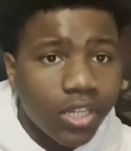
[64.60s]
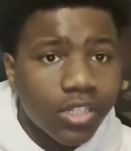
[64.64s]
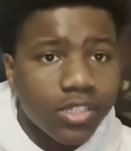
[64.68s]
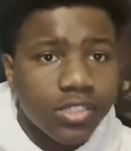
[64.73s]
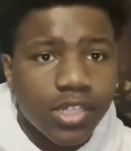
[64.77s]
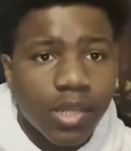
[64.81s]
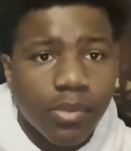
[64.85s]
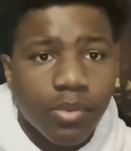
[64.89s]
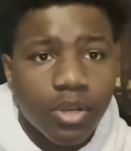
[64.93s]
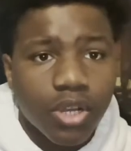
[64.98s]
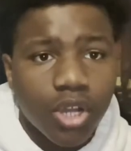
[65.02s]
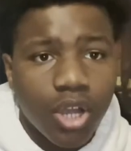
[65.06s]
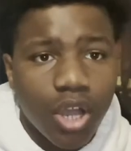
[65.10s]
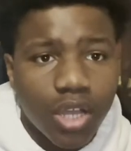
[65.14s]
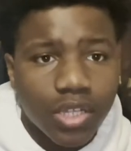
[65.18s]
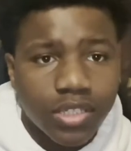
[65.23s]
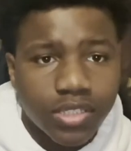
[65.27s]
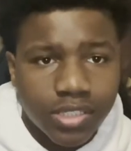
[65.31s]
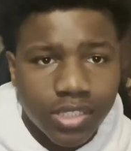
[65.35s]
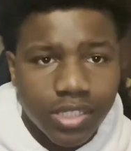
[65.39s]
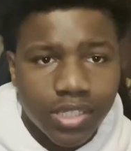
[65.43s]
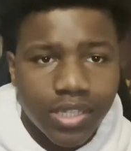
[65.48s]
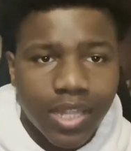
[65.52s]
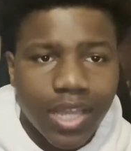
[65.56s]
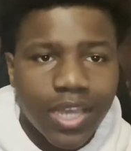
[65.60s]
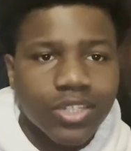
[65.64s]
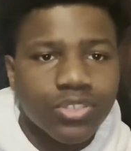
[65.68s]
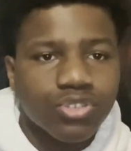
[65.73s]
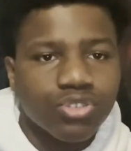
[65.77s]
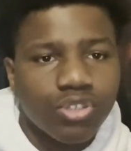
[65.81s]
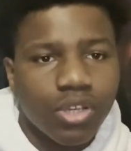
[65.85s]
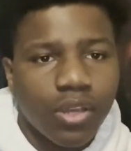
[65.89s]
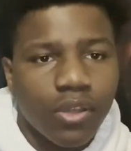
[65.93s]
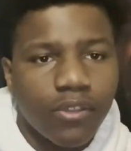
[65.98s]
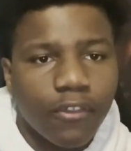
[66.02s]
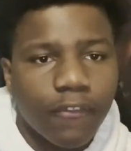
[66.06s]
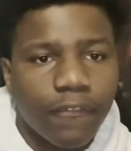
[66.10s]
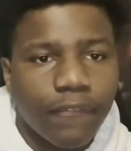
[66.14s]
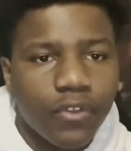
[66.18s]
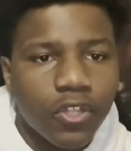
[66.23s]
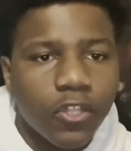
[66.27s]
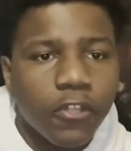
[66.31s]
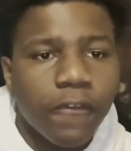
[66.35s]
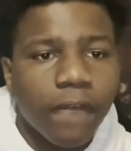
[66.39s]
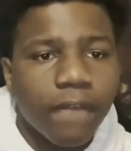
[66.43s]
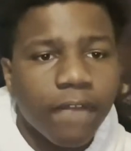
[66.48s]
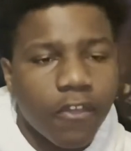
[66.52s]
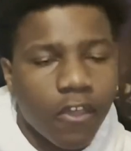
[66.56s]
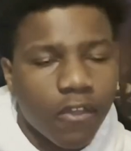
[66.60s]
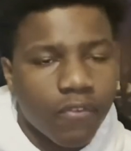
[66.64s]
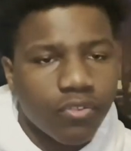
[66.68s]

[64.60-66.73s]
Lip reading: this type of content, like and subscribe on the video if you